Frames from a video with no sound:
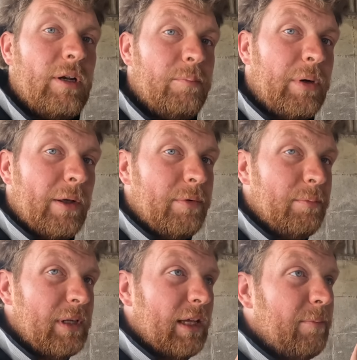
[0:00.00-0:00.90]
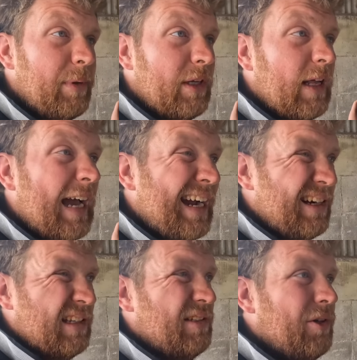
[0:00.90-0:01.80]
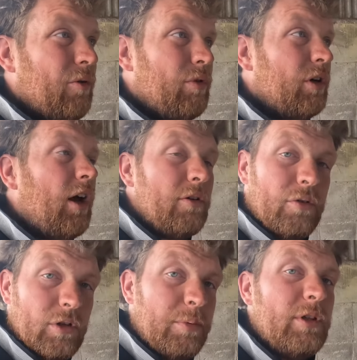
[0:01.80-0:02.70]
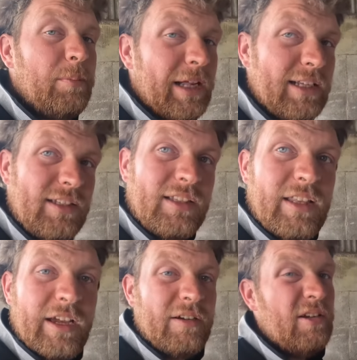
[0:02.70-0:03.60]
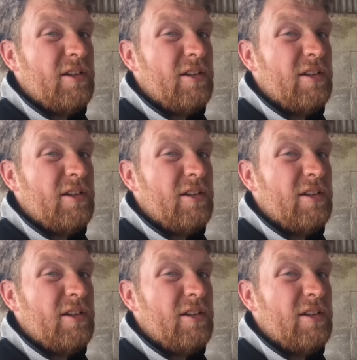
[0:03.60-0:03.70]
will probably be the hardest so we're not going to put the plastic there